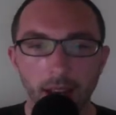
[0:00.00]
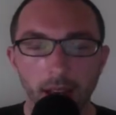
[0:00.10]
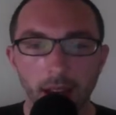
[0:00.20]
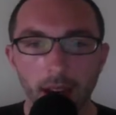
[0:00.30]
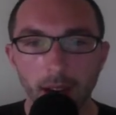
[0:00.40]

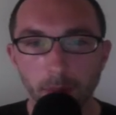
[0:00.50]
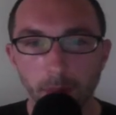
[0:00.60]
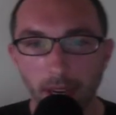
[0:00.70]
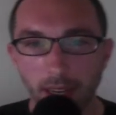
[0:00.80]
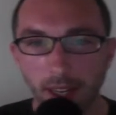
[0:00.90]
Uh,
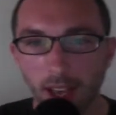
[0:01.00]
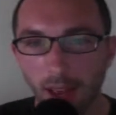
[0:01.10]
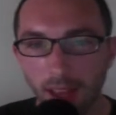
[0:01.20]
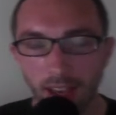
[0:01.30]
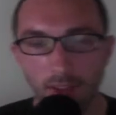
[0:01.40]
but
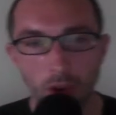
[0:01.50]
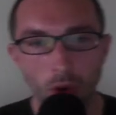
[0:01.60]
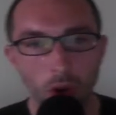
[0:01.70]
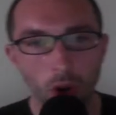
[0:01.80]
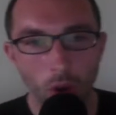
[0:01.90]
I think if
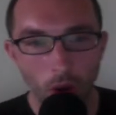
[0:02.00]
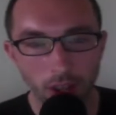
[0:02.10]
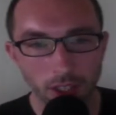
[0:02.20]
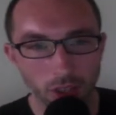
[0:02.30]
you go on